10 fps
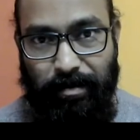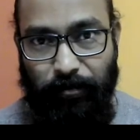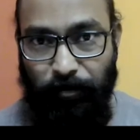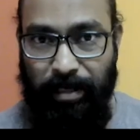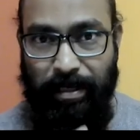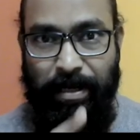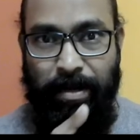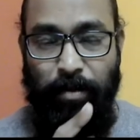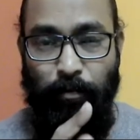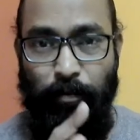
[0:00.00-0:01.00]
where
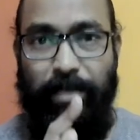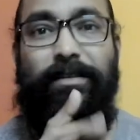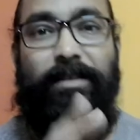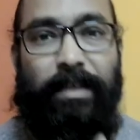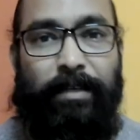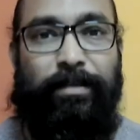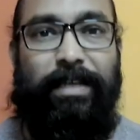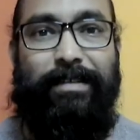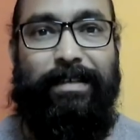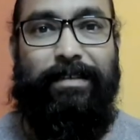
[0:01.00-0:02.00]
we term
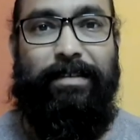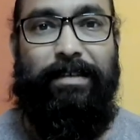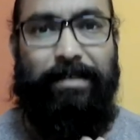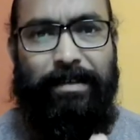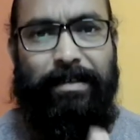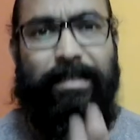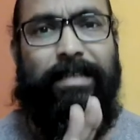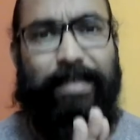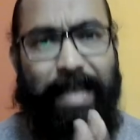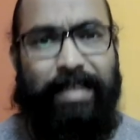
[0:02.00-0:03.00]
that sensation
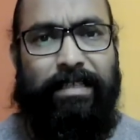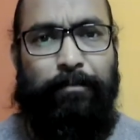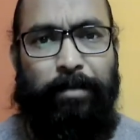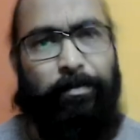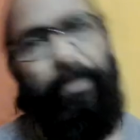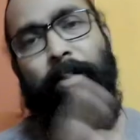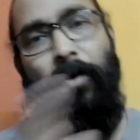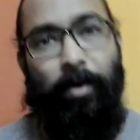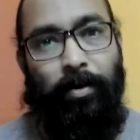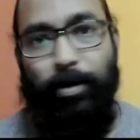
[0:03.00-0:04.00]
is acceptable
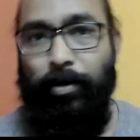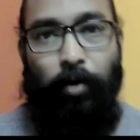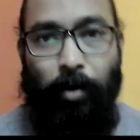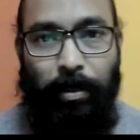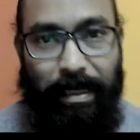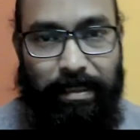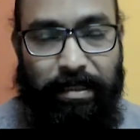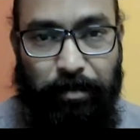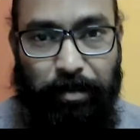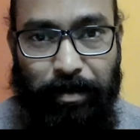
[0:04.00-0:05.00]
or not
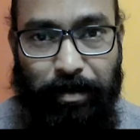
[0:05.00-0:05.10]
acceptable.